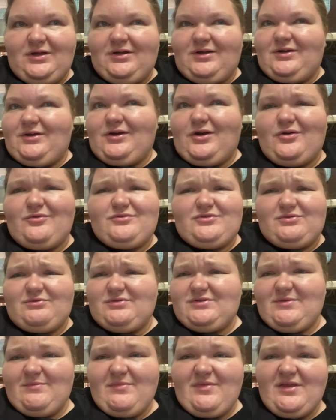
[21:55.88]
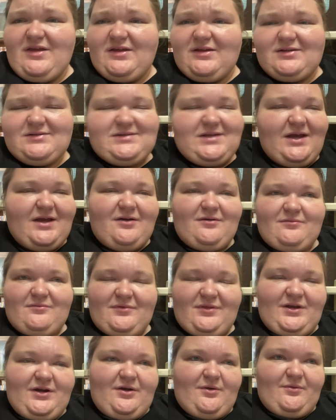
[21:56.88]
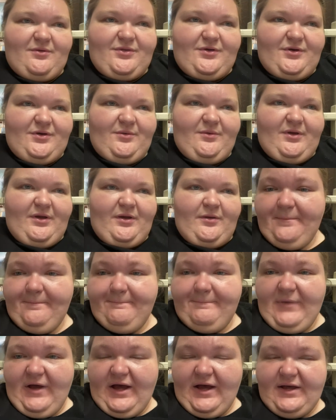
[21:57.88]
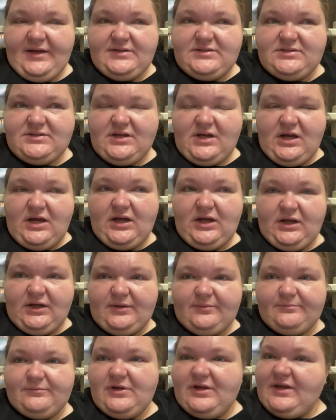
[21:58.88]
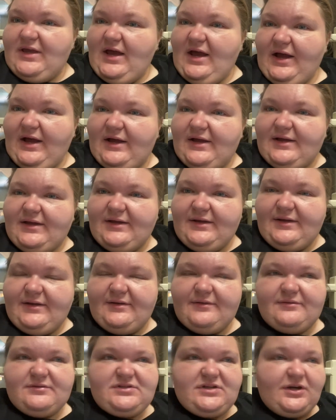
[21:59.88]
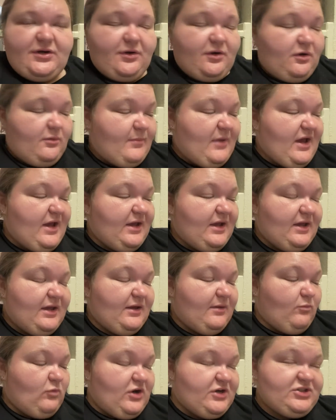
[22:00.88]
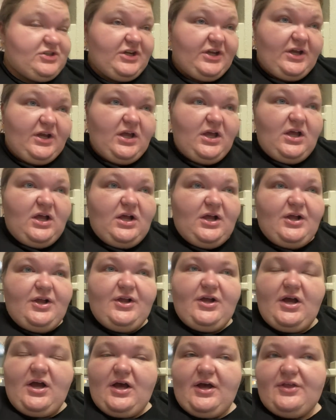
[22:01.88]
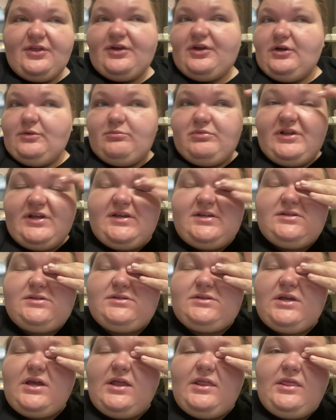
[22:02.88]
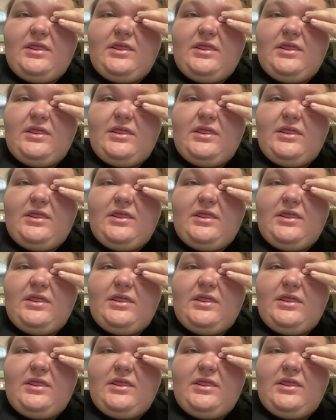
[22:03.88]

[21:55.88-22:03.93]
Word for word: go do some things. I don't really know what they're doing, but um, yeah, I stayed home. I am watching uh, The Good Place, and